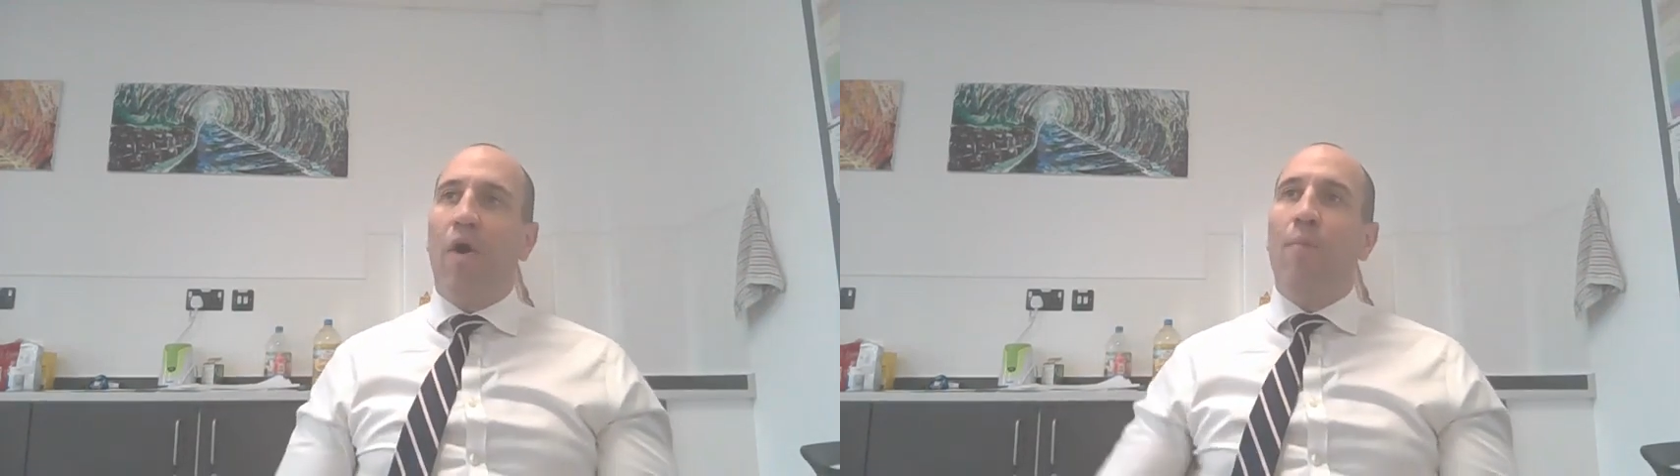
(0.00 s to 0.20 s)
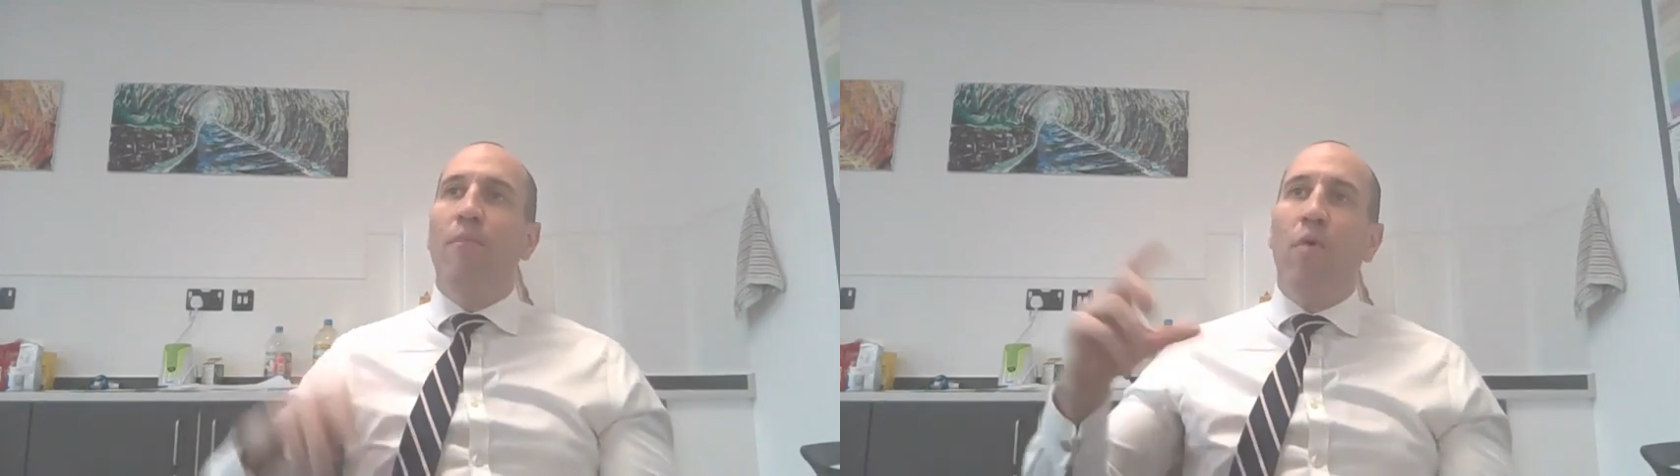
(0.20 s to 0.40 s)

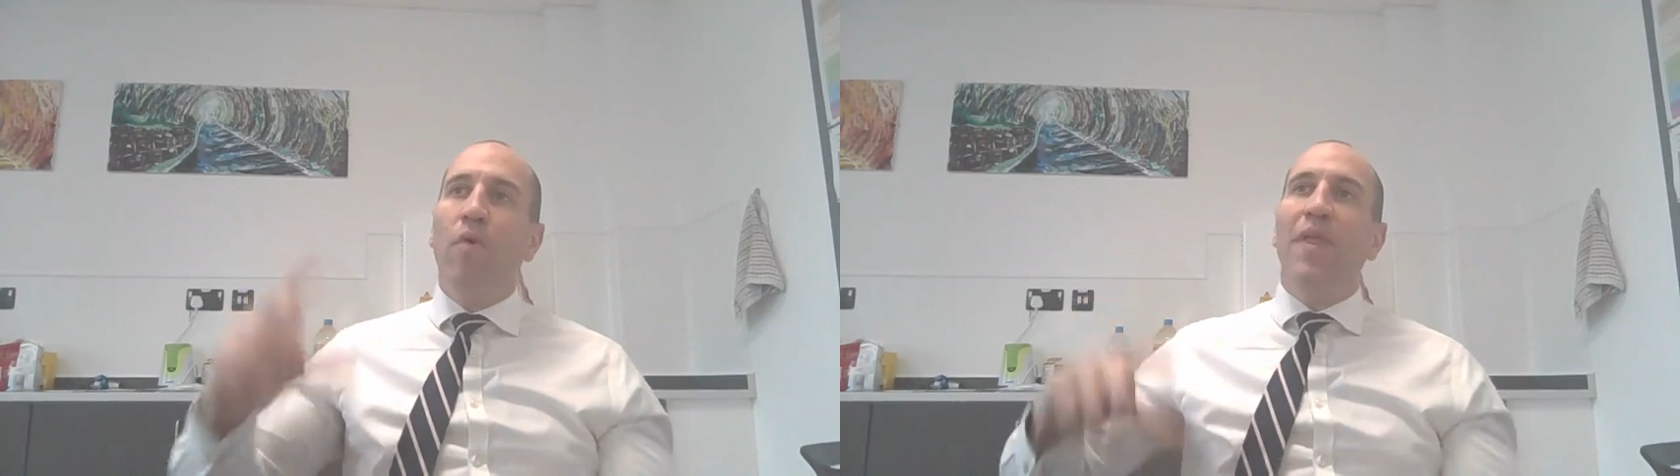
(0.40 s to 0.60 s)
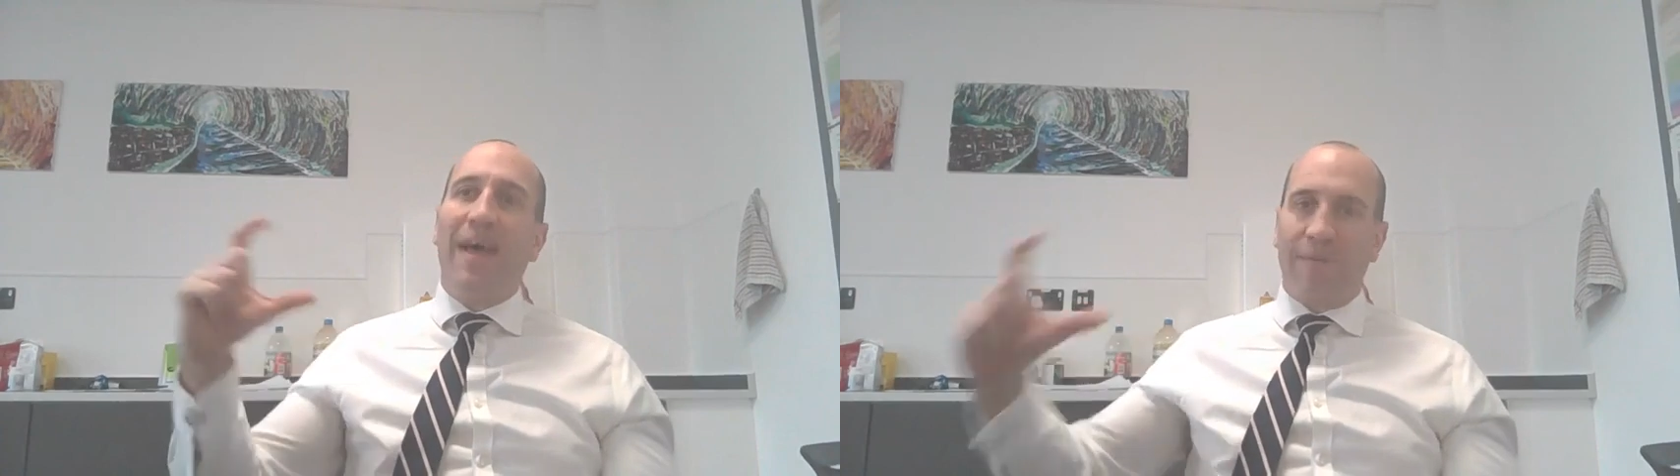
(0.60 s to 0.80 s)
more
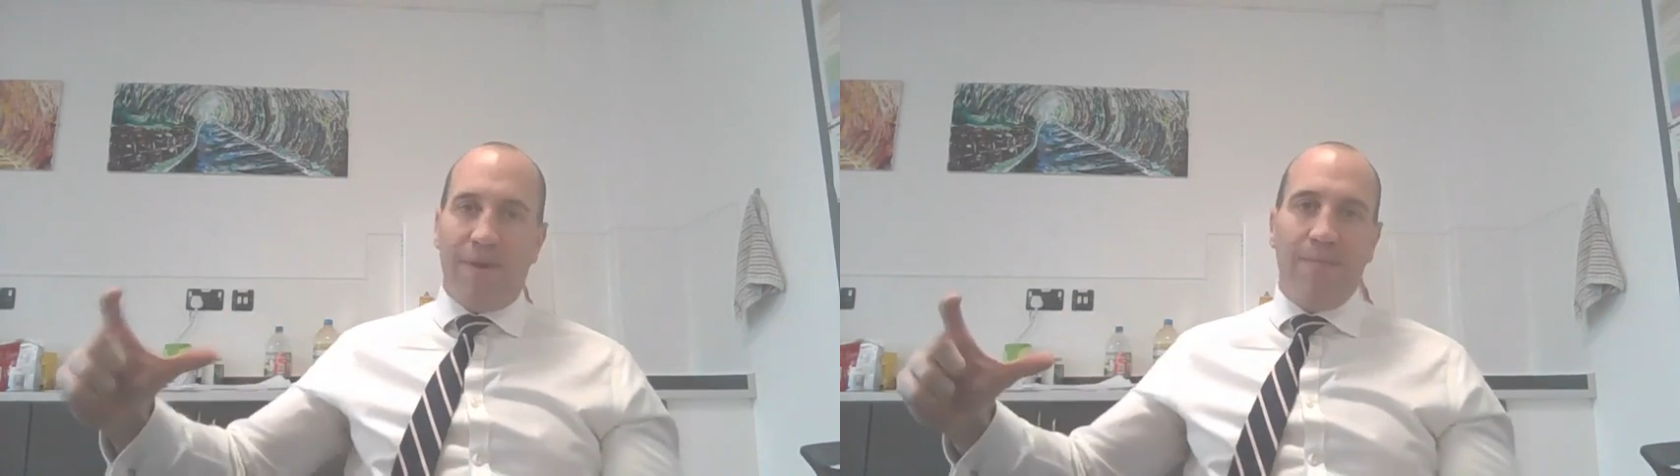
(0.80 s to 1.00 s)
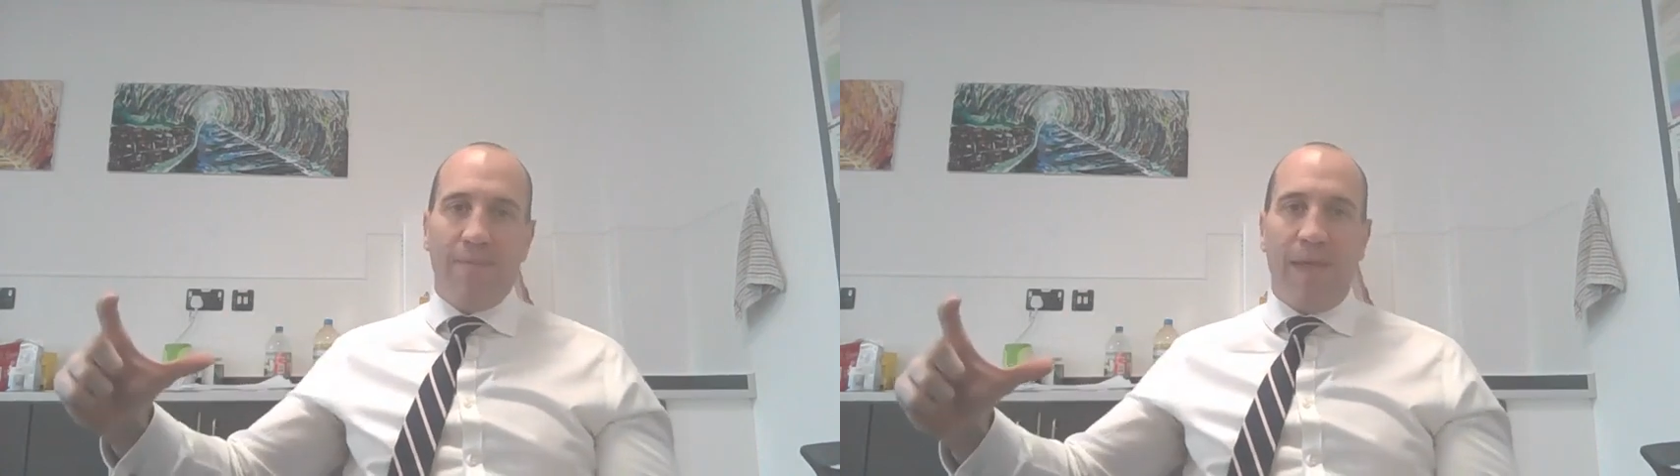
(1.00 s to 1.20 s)
than
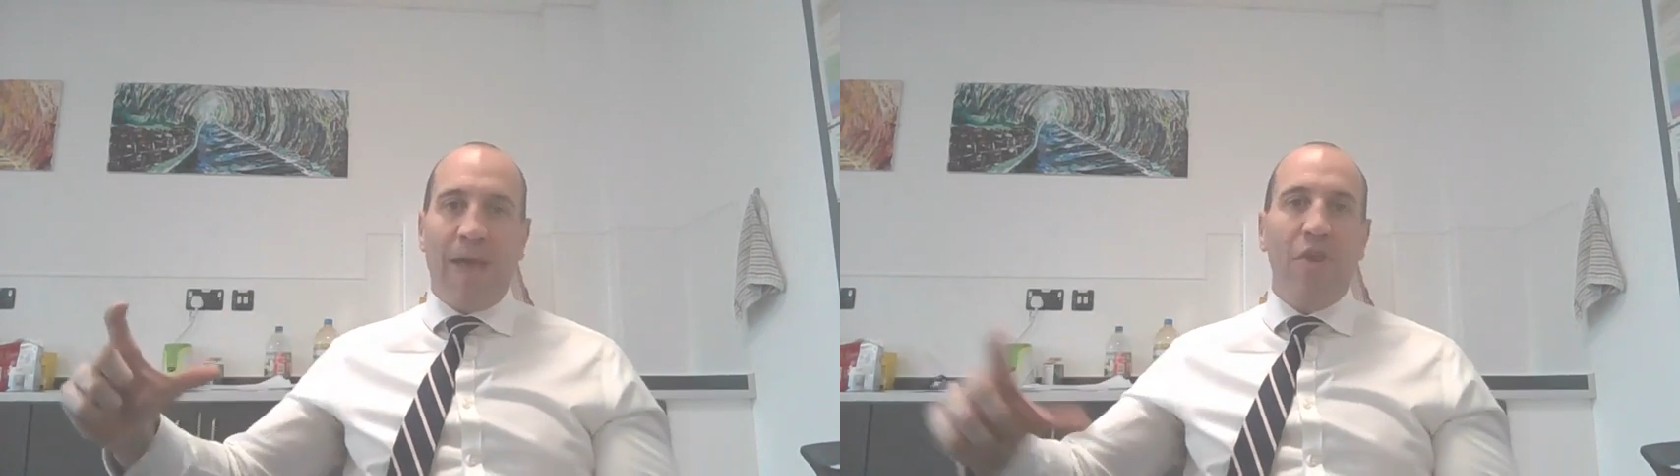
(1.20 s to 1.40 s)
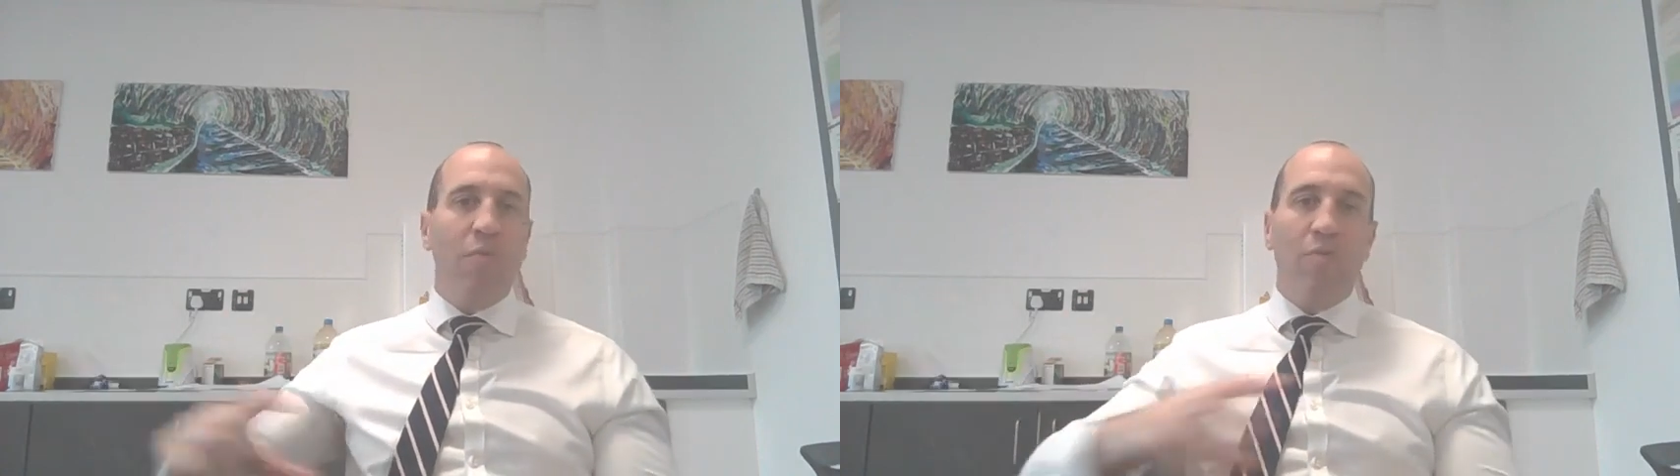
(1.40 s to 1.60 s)
ever,
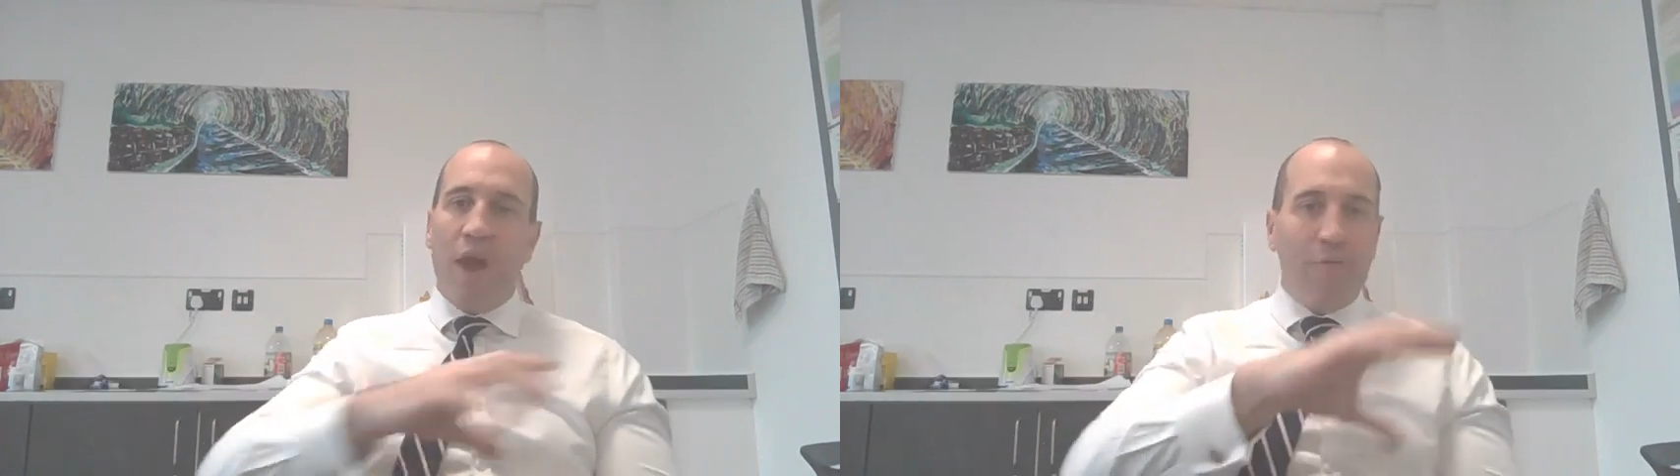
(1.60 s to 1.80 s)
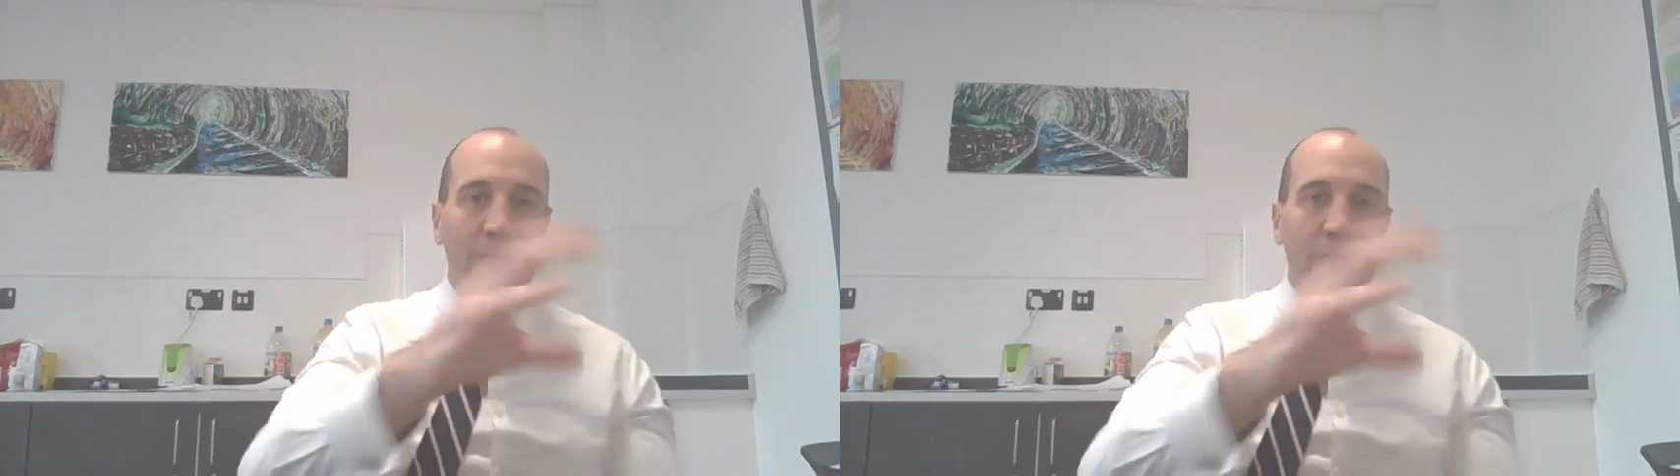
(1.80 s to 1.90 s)
and I've